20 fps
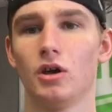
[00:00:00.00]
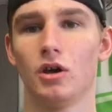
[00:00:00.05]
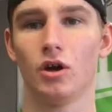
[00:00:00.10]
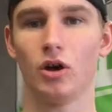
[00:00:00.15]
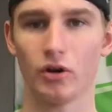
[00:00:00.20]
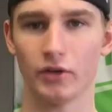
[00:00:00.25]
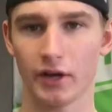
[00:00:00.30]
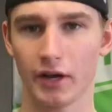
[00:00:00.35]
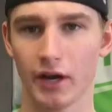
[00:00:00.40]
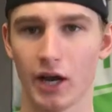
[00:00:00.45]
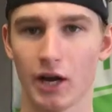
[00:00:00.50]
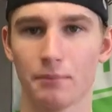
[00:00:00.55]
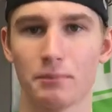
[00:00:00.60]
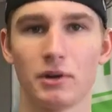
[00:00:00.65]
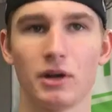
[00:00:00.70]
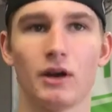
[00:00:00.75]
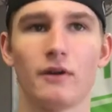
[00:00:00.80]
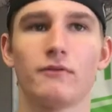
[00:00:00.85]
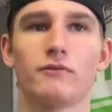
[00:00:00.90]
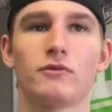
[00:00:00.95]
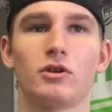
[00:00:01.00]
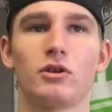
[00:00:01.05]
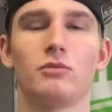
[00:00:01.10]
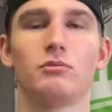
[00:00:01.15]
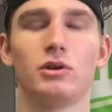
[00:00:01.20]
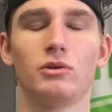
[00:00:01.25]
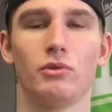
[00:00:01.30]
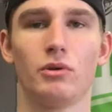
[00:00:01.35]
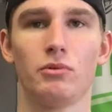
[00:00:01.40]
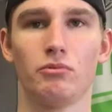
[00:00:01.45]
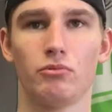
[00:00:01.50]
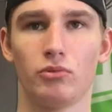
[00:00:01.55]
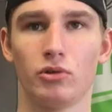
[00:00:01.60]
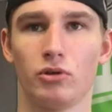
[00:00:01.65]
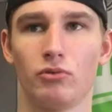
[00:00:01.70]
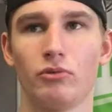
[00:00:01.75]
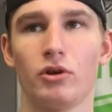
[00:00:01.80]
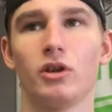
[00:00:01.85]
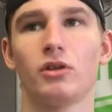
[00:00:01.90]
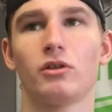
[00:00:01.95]
all that happened after, and me re- re-
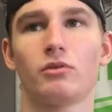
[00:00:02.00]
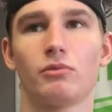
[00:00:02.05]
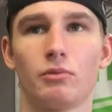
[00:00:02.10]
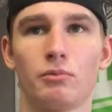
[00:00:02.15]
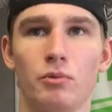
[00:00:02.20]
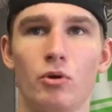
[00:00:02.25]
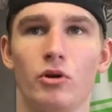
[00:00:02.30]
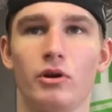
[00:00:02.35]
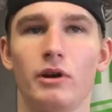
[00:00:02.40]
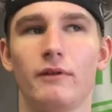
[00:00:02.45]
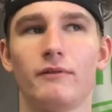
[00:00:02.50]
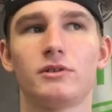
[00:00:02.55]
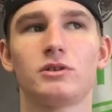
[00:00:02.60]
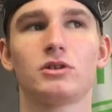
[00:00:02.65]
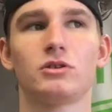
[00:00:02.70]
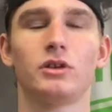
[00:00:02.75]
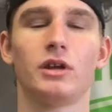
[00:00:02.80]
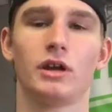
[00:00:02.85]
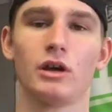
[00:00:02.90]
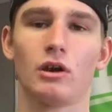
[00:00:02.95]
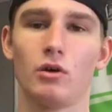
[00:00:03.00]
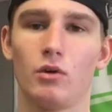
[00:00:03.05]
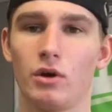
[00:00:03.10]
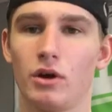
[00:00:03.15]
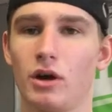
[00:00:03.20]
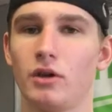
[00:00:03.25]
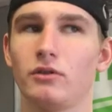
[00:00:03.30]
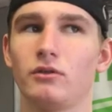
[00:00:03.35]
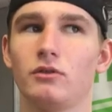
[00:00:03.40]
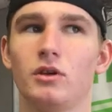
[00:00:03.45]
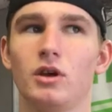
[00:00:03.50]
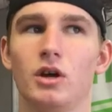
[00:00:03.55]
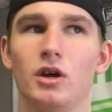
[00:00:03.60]
reading the report and every single night going on